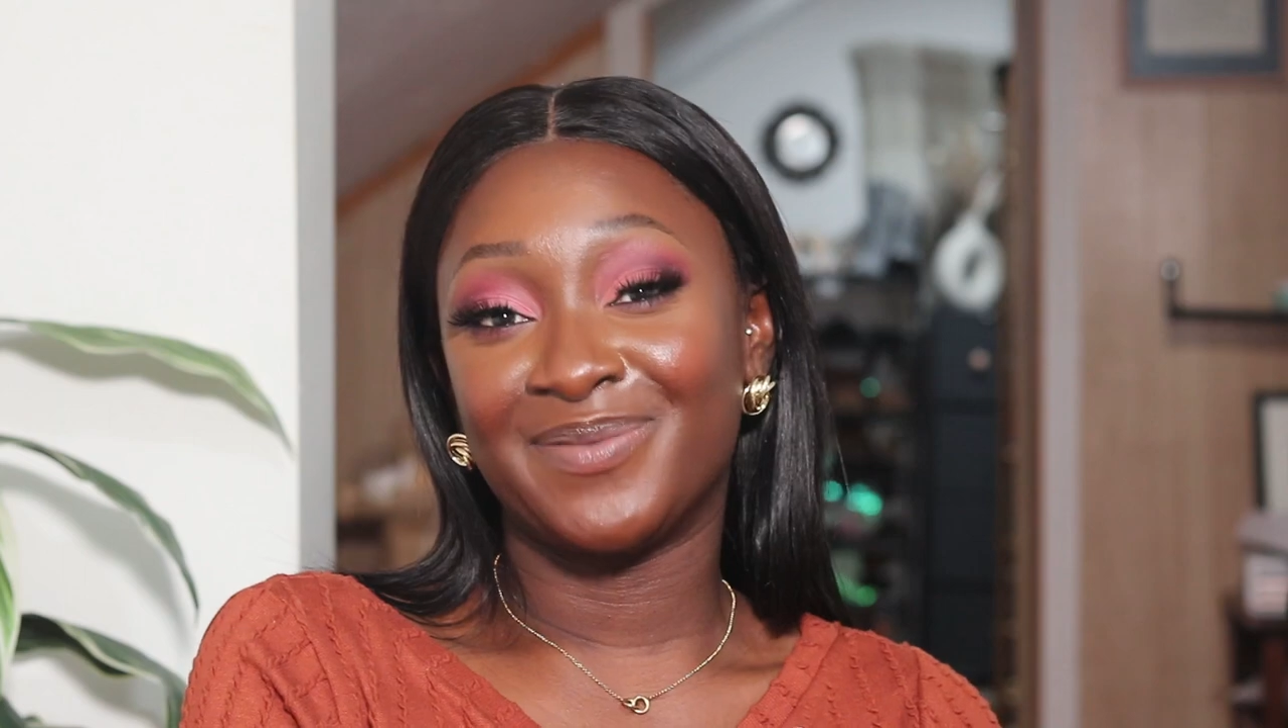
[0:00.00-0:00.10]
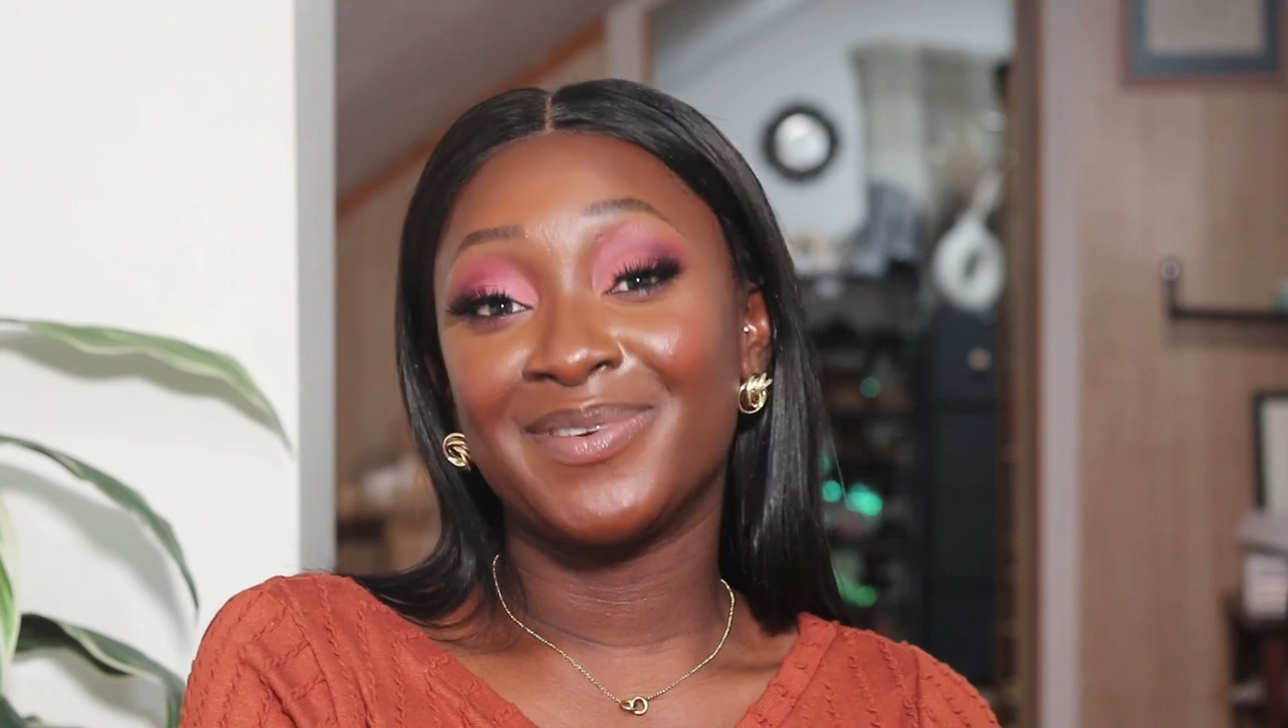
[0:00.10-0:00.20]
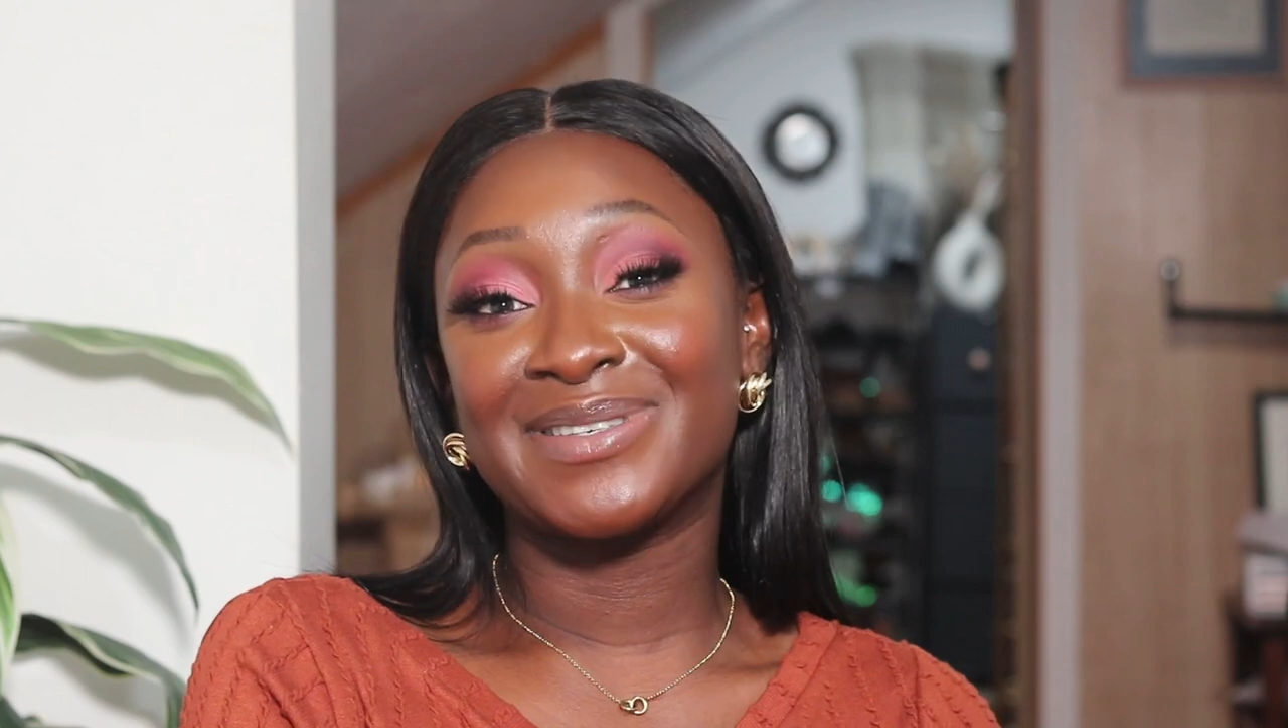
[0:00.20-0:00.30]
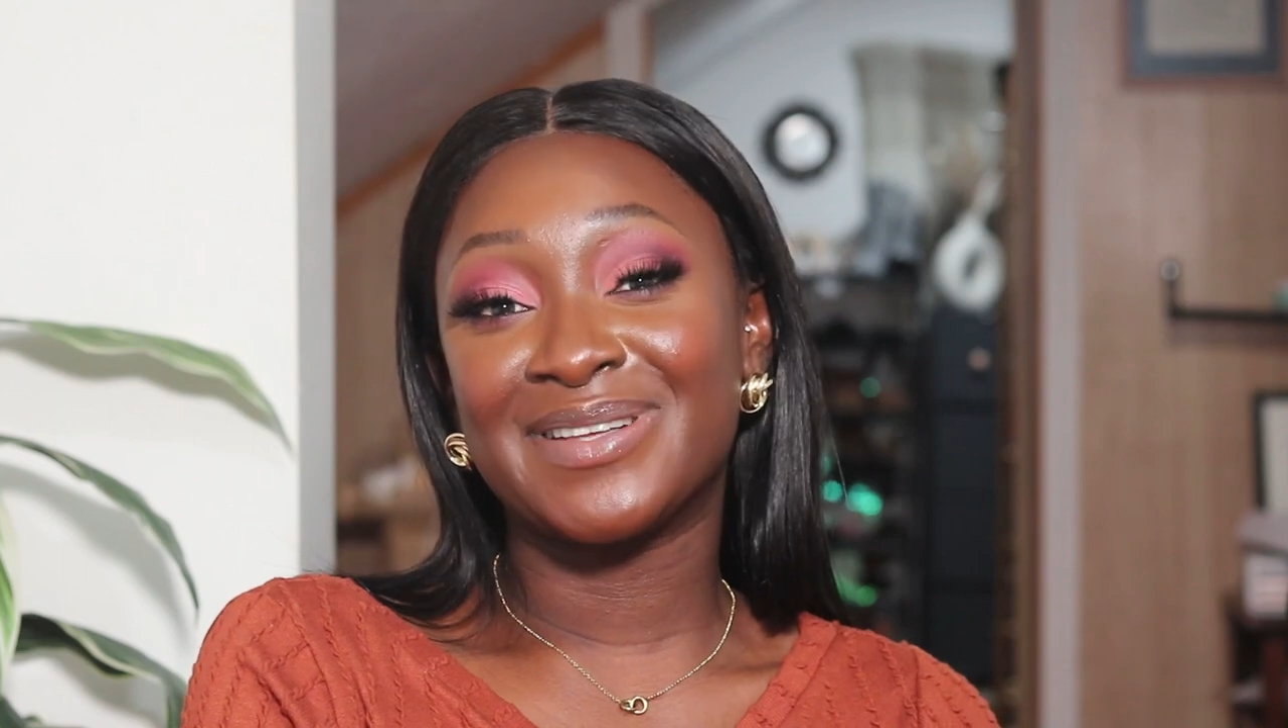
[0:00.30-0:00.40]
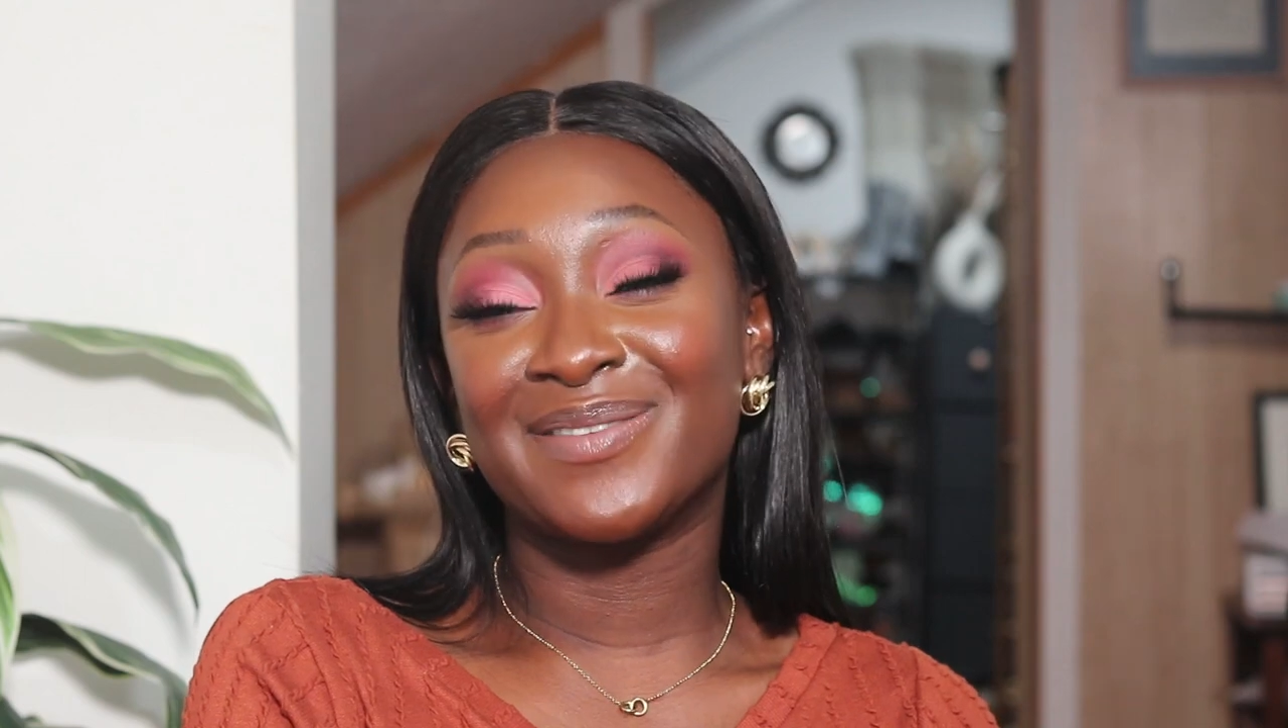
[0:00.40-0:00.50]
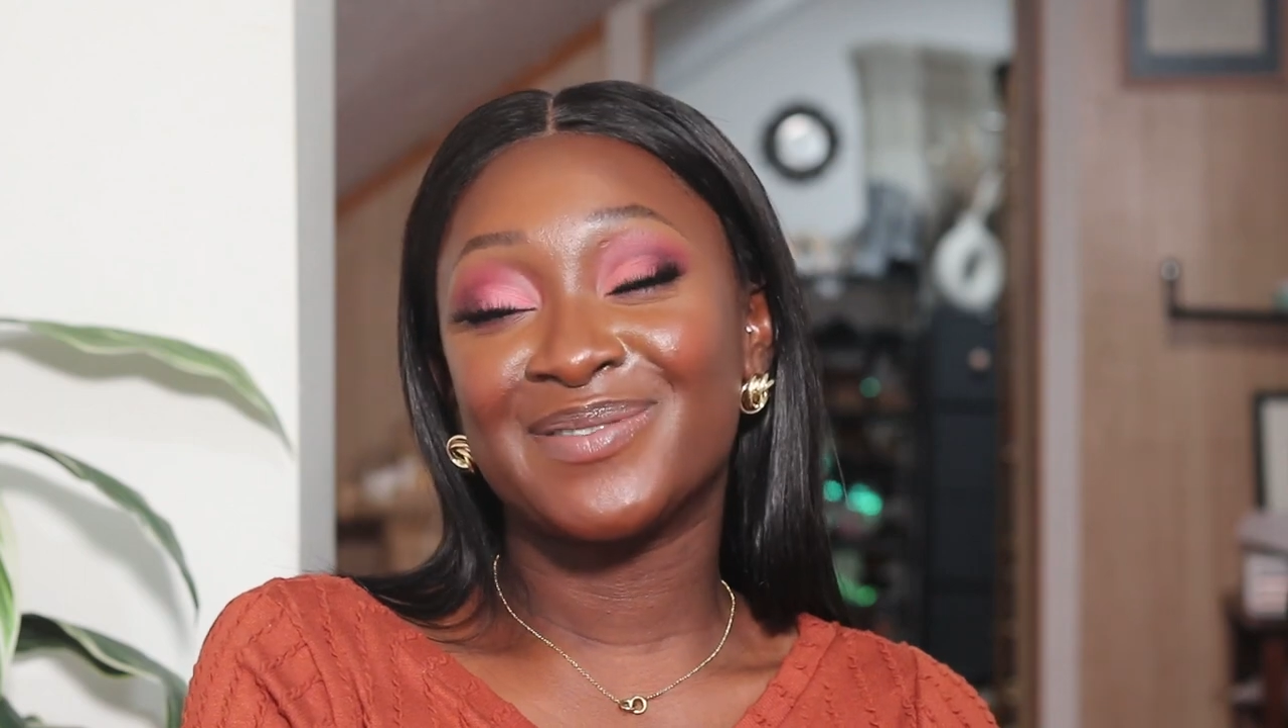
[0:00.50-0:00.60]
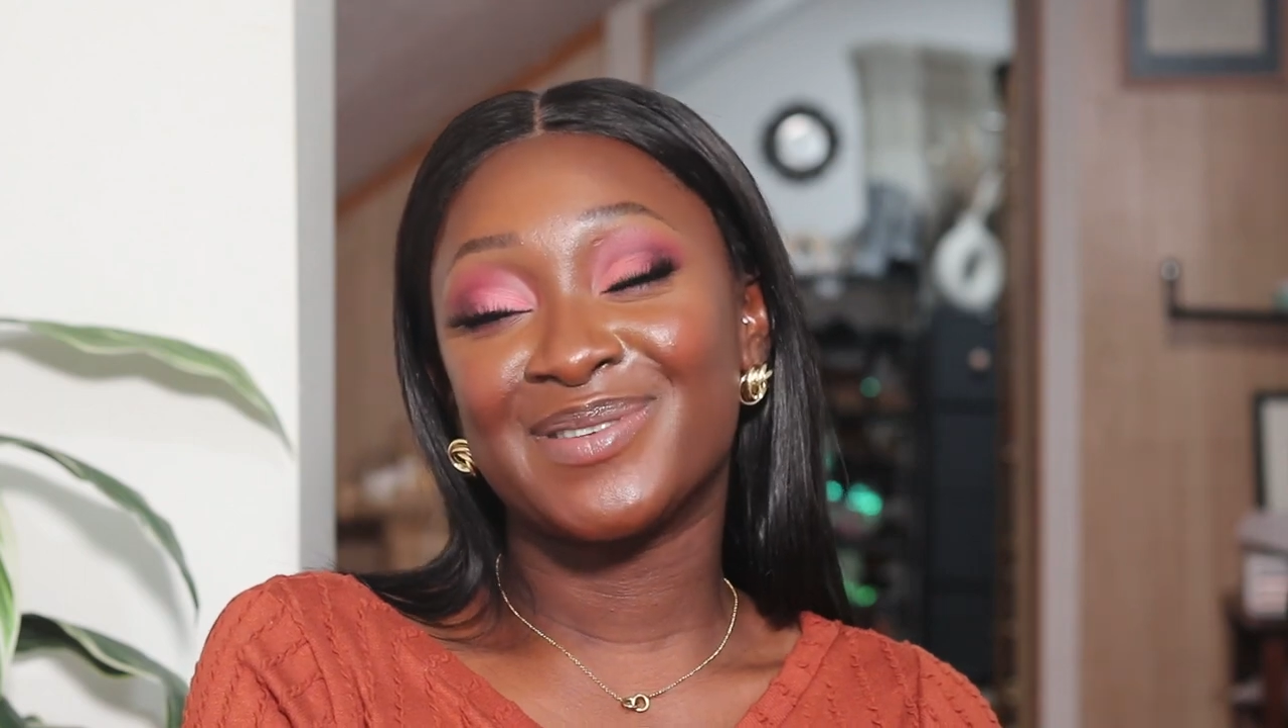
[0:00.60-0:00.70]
of yourself.